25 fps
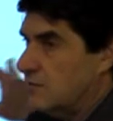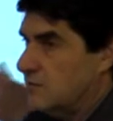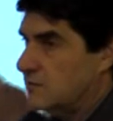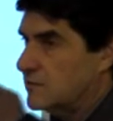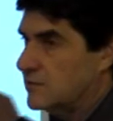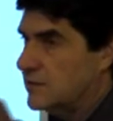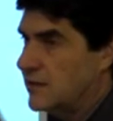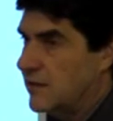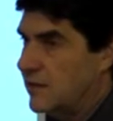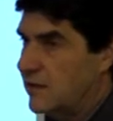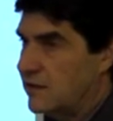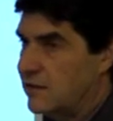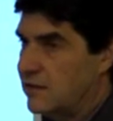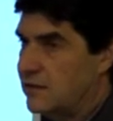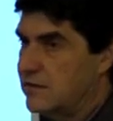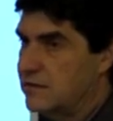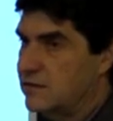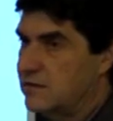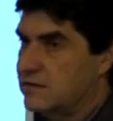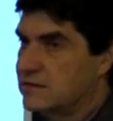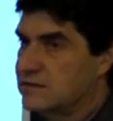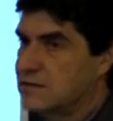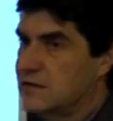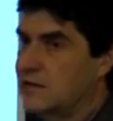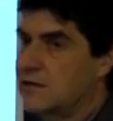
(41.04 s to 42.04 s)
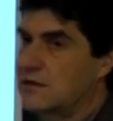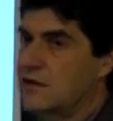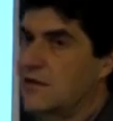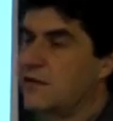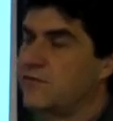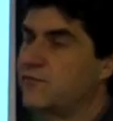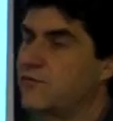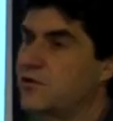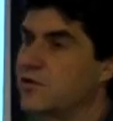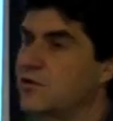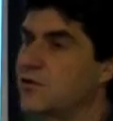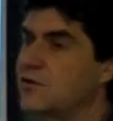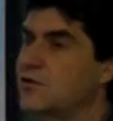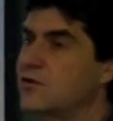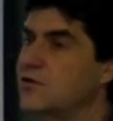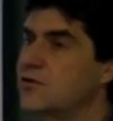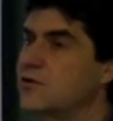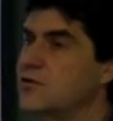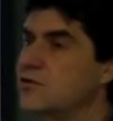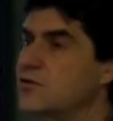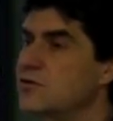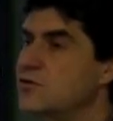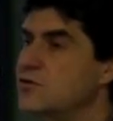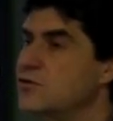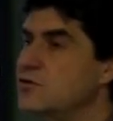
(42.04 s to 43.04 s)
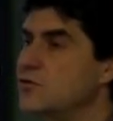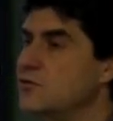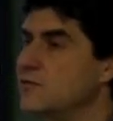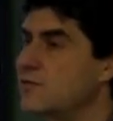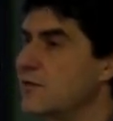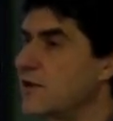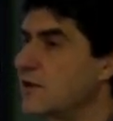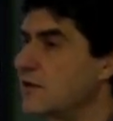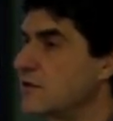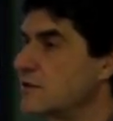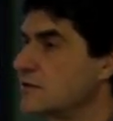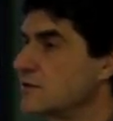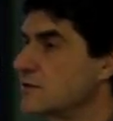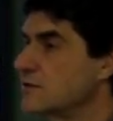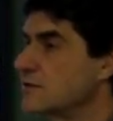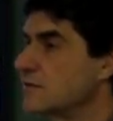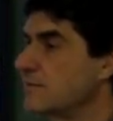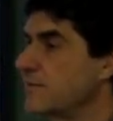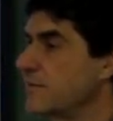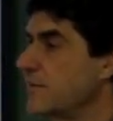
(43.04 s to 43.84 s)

of standard South African duvets.